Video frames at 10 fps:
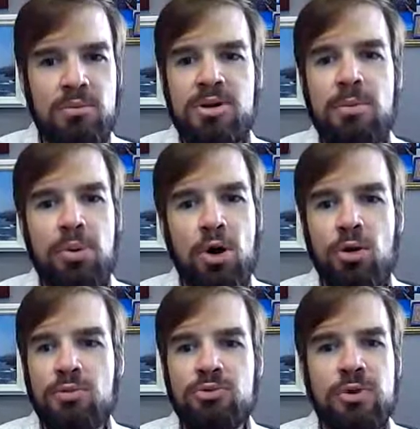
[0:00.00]
that
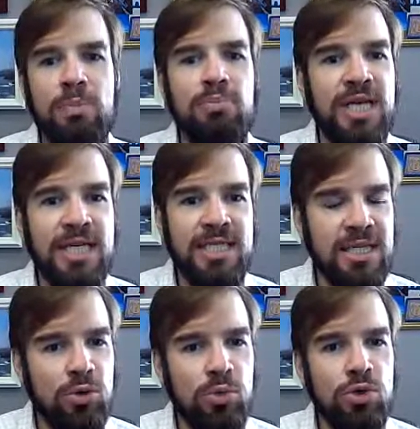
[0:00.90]
poems are
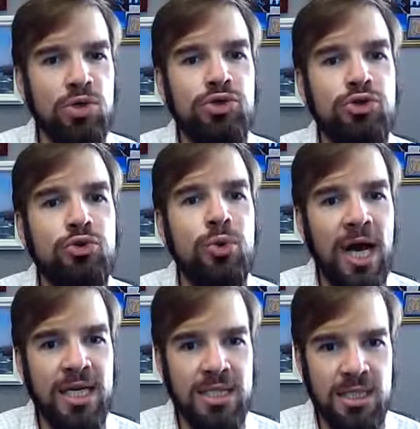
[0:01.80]
representing the world to
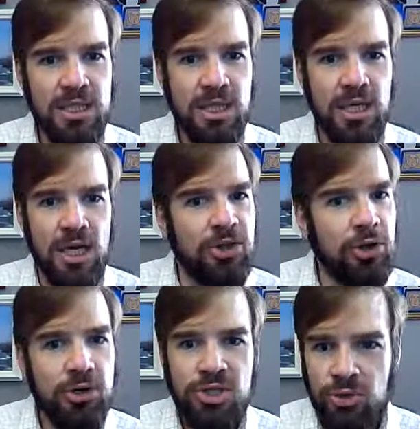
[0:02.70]
us.
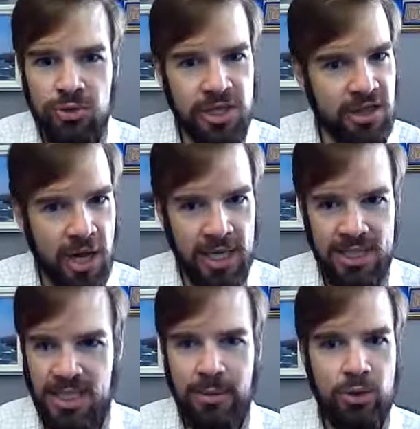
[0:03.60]
There are certainly thoughts
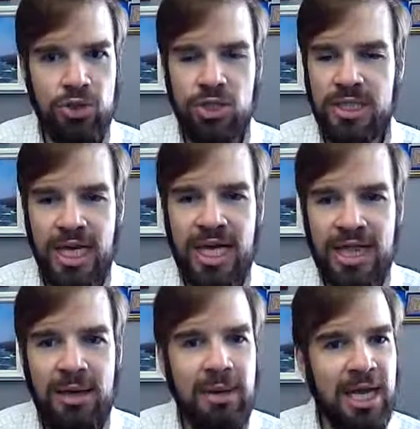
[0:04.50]
and emotions in
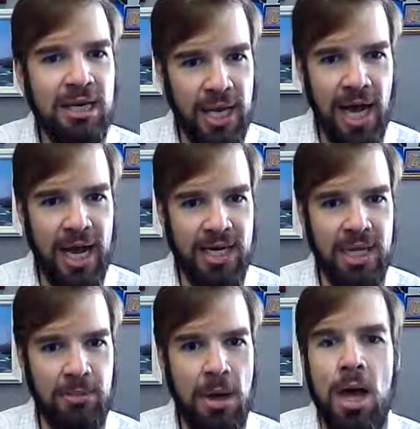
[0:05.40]
them and behind
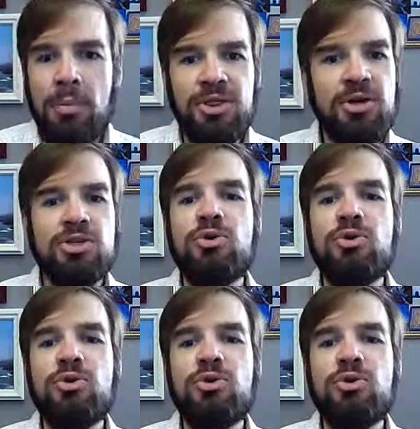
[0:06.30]
them, but there's no